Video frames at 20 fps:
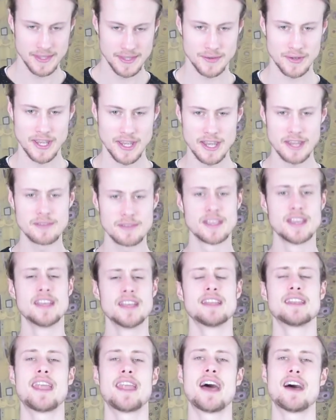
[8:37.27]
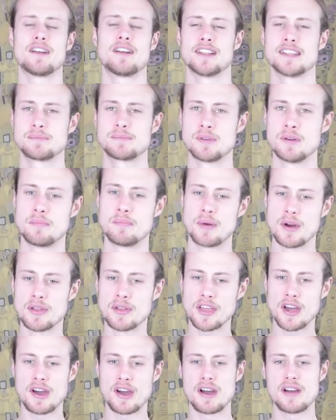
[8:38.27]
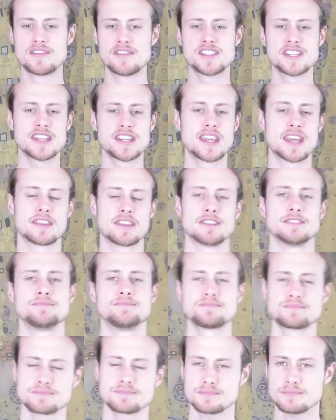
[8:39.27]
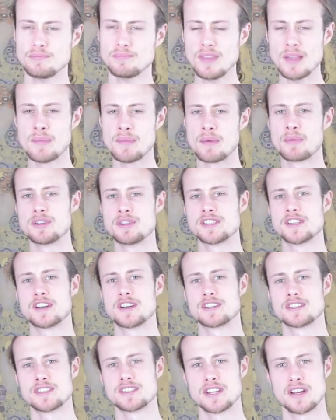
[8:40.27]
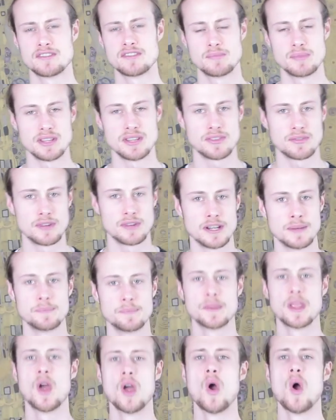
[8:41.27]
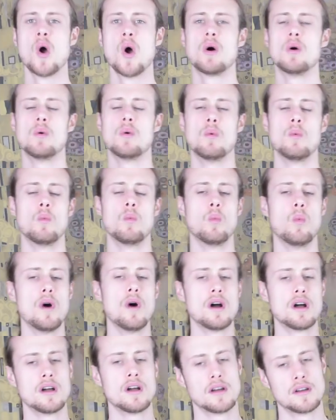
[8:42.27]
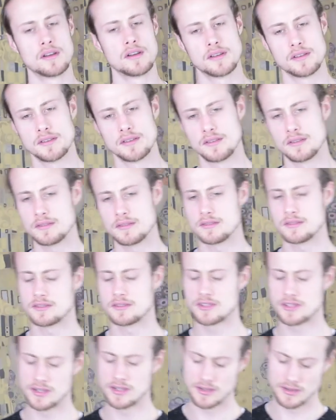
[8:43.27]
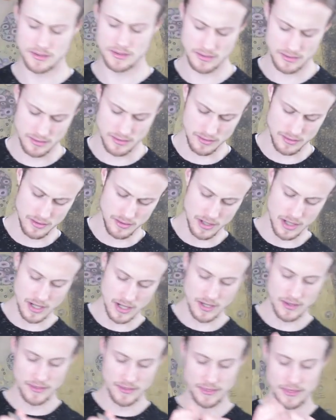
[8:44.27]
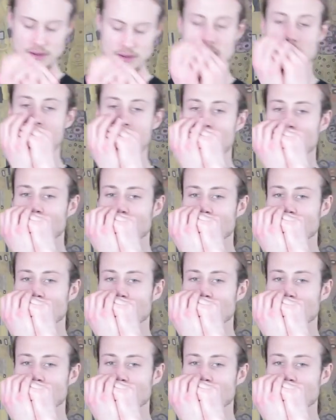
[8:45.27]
Okay, now let's put both halves together. Remember, we're starting just after beat three. One, two, three.